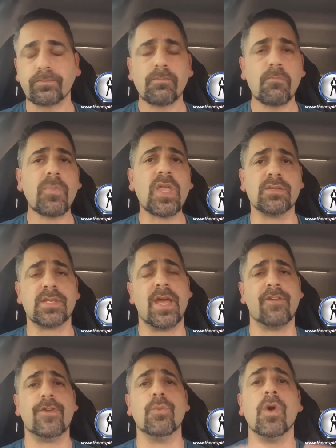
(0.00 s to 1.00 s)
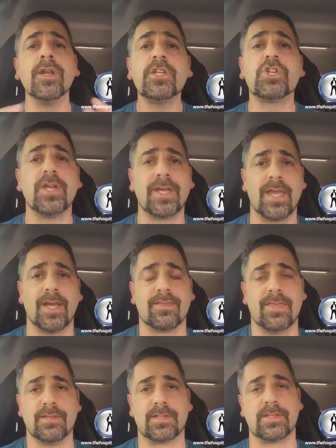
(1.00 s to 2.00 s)
Now, if you want to check out
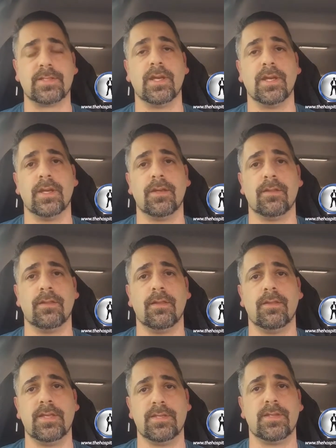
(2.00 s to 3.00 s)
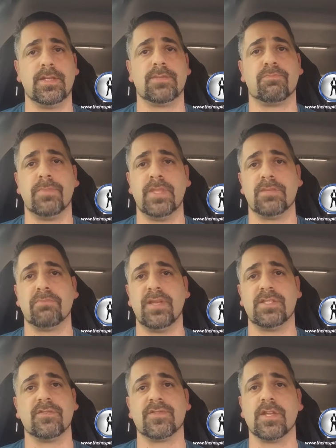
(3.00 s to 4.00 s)
this piece of
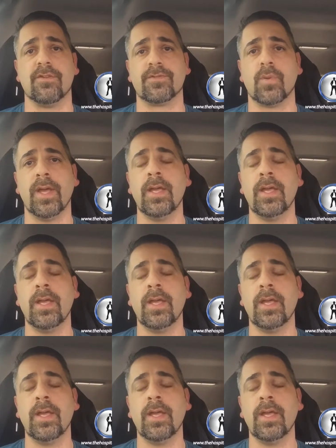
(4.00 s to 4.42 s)
software,